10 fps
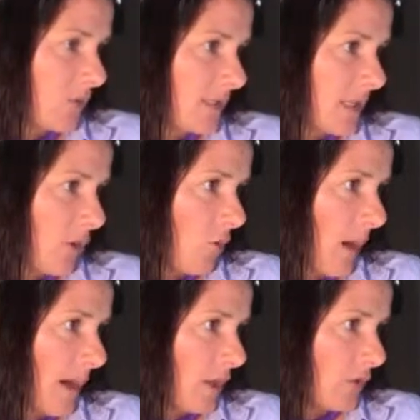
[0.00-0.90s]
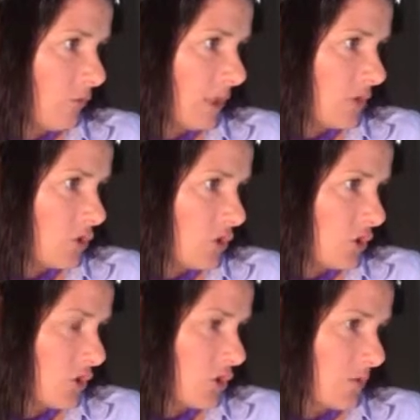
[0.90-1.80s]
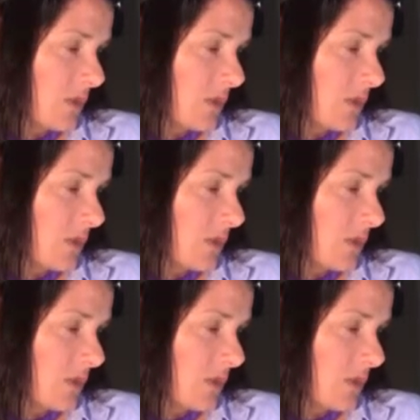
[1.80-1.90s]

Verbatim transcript: Is there a way I can reintroduce it to her